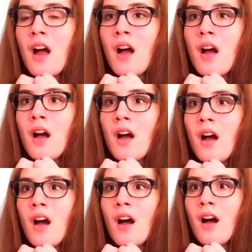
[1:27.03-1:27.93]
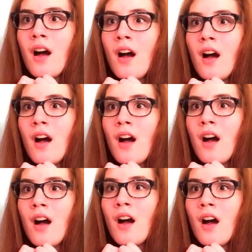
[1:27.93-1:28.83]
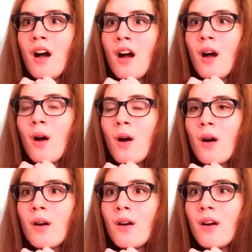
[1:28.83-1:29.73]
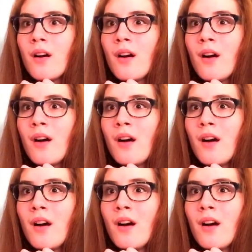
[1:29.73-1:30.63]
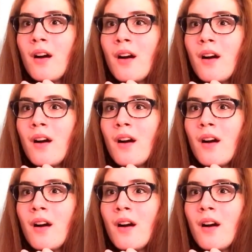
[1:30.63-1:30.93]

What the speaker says: (no one is talking)